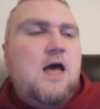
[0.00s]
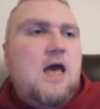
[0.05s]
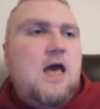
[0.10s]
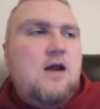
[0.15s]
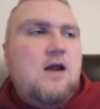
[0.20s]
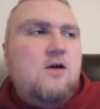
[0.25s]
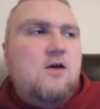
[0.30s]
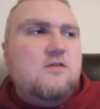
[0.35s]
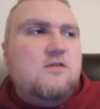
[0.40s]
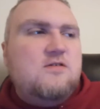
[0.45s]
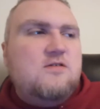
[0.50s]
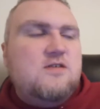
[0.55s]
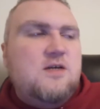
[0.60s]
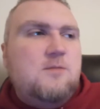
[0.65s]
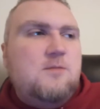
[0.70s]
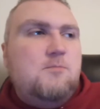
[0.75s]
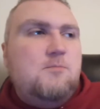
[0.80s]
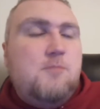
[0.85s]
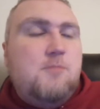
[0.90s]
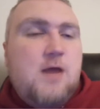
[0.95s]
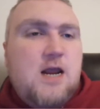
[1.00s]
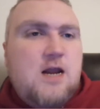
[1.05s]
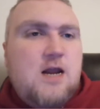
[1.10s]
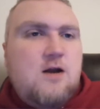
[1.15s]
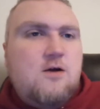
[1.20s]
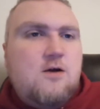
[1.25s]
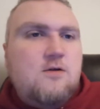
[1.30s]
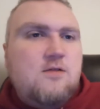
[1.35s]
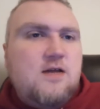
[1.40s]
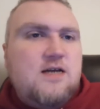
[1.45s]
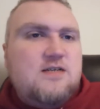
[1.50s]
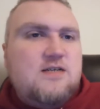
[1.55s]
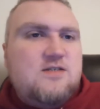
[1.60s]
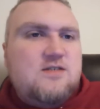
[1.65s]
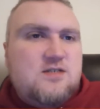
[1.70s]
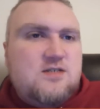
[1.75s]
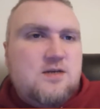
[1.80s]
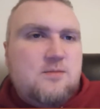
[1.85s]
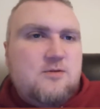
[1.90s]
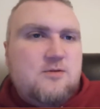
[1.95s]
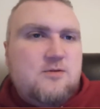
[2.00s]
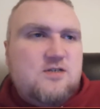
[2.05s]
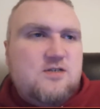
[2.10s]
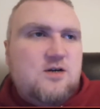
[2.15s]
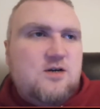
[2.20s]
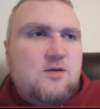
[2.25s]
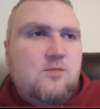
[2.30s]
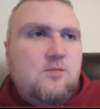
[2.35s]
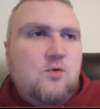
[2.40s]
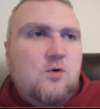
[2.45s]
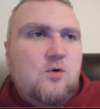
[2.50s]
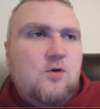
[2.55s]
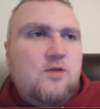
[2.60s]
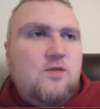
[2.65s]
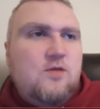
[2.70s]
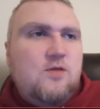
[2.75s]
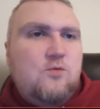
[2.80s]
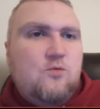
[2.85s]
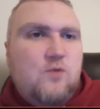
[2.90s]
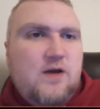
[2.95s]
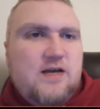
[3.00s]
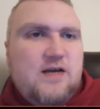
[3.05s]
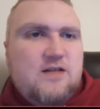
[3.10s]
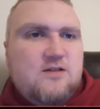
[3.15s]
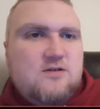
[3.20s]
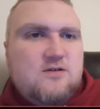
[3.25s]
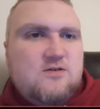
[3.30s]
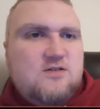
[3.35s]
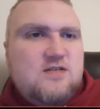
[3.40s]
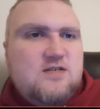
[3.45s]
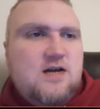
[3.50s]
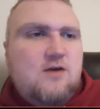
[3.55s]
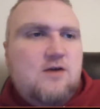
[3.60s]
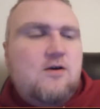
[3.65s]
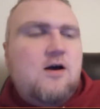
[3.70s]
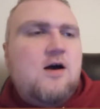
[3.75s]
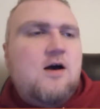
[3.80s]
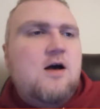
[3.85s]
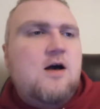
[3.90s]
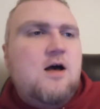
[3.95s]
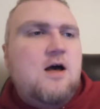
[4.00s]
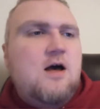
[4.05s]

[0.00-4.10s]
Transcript: And all of a sudden, Peter likes double Sarah more than regular Sarah.